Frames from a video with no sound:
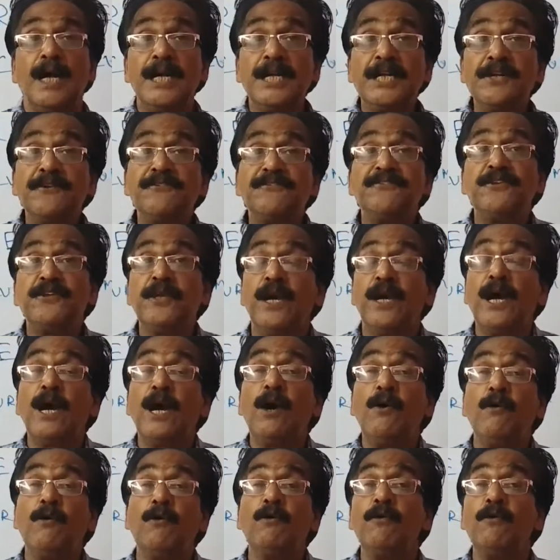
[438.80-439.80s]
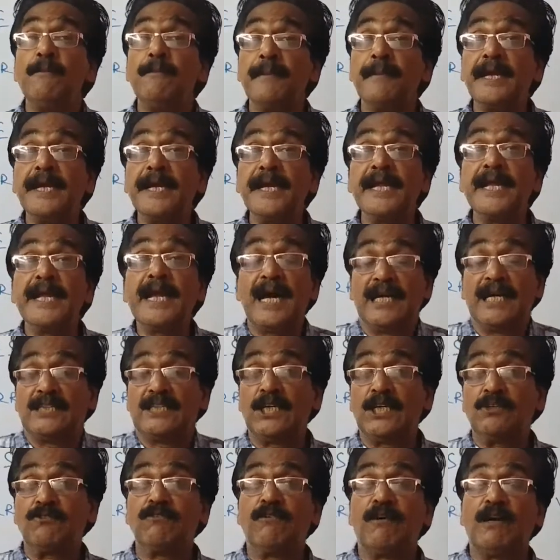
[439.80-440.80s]
and if you have many
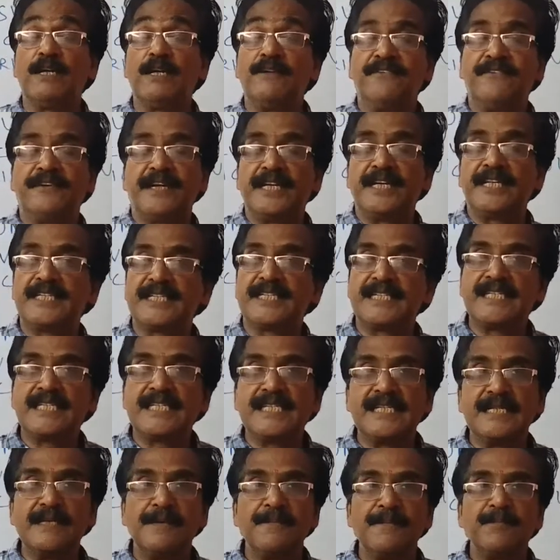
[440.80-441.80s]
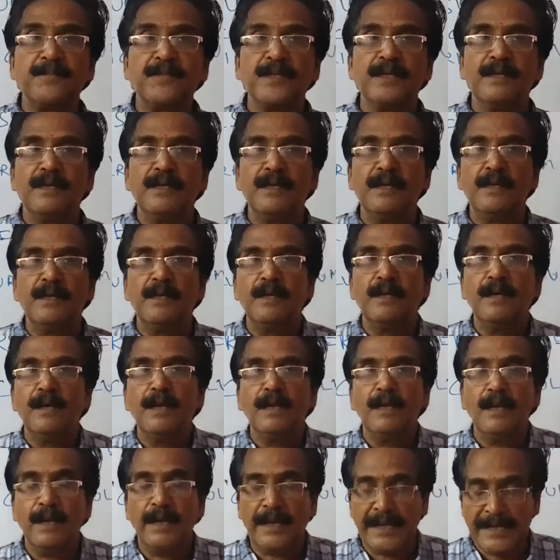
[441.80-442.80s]
other qualifications
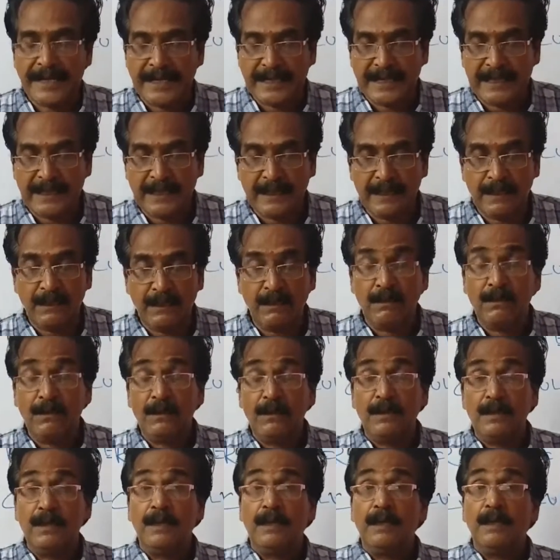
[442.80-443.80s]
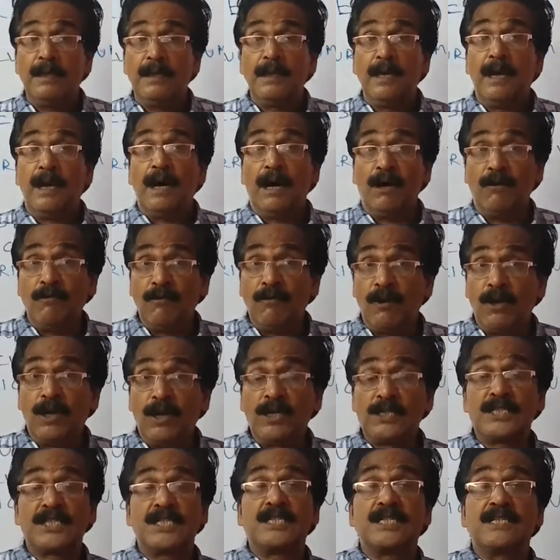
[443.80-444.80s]
like
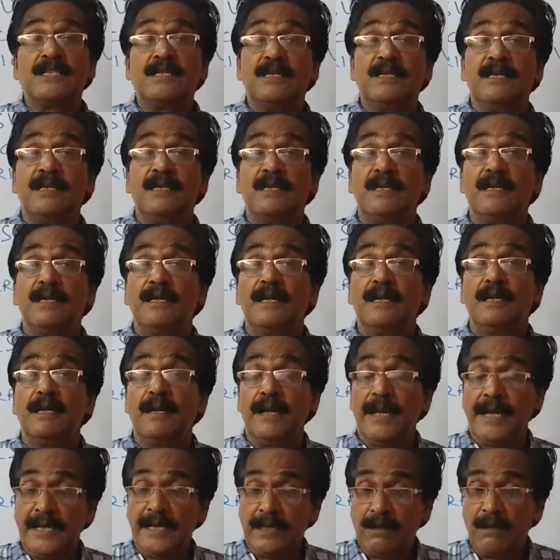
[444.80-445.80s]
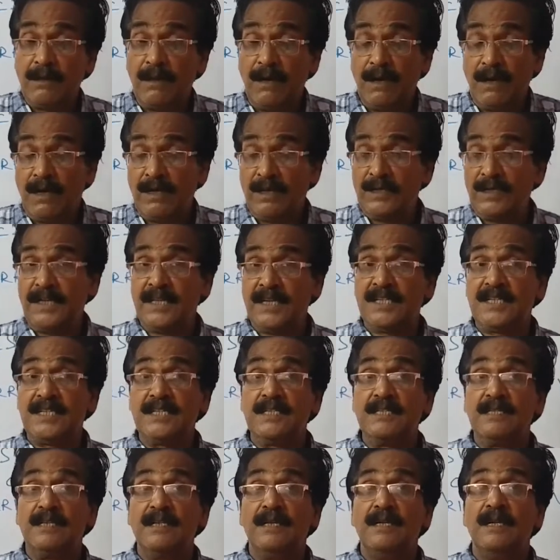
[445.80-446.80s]
awards, like honors,
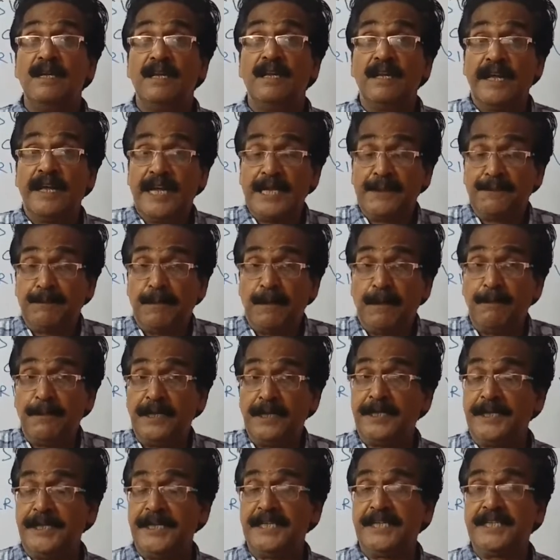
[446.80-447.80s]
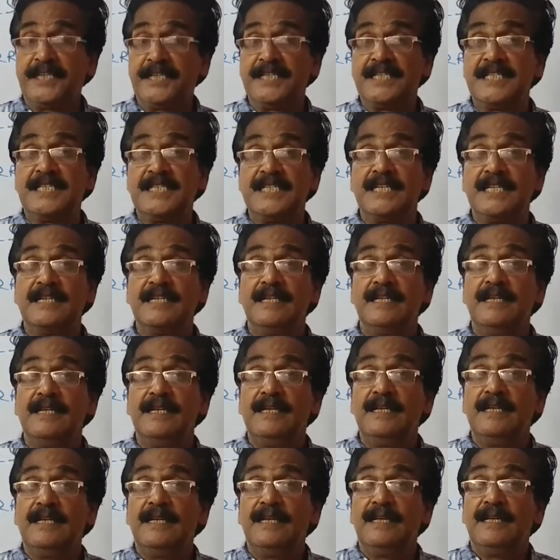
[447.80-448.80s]
like publications,
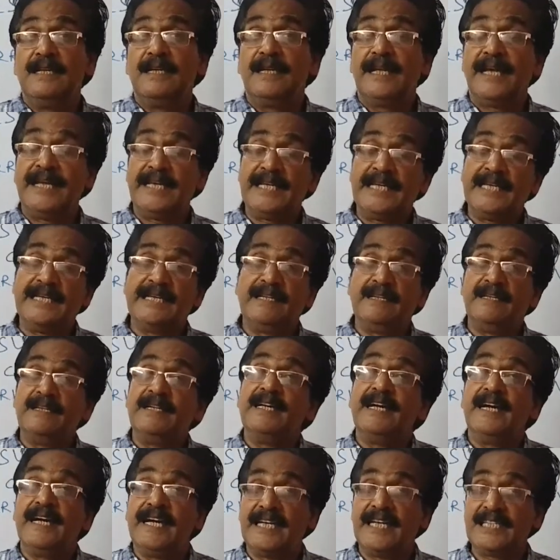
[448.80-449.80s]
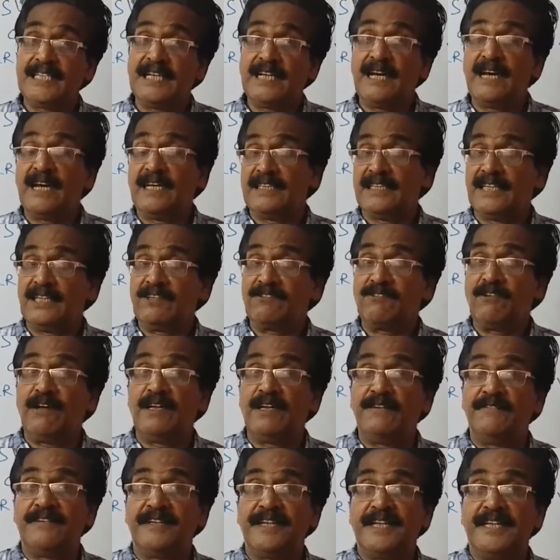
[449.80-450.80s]
like extra other
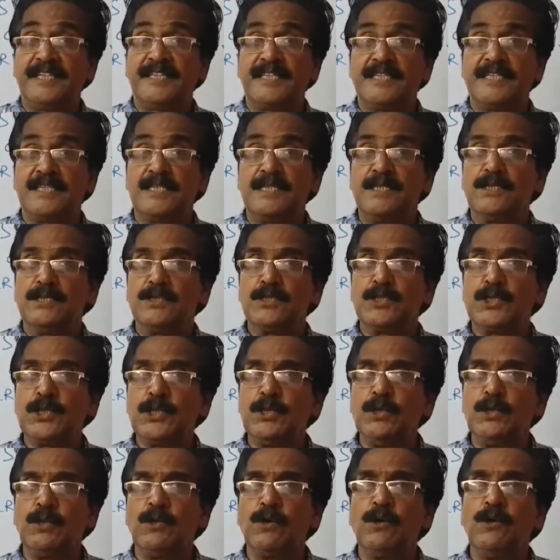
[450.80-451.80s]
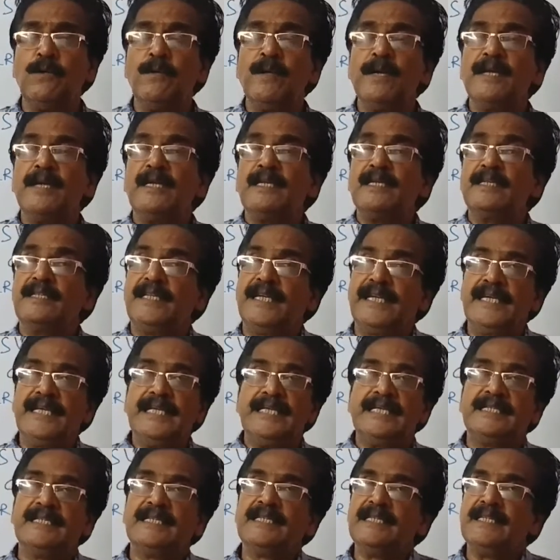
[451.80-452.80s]
qualifications, so
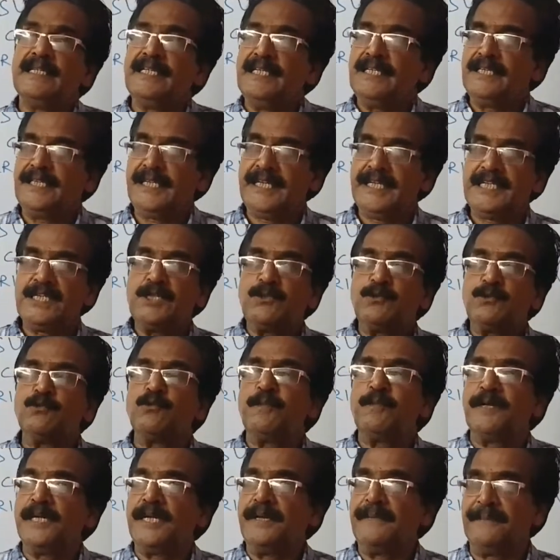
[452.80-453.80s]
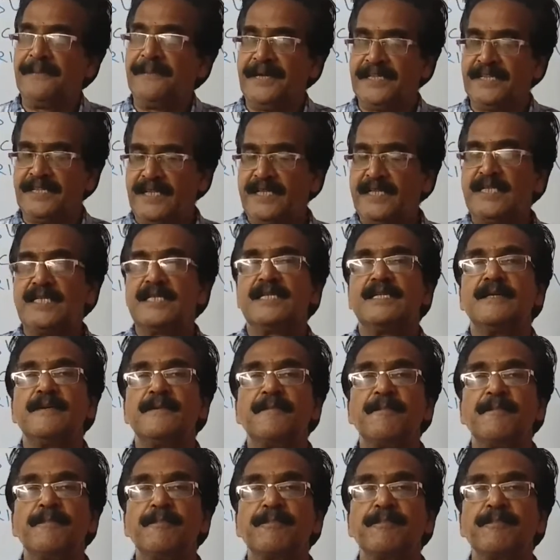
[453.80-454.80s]
then it takes too many pages.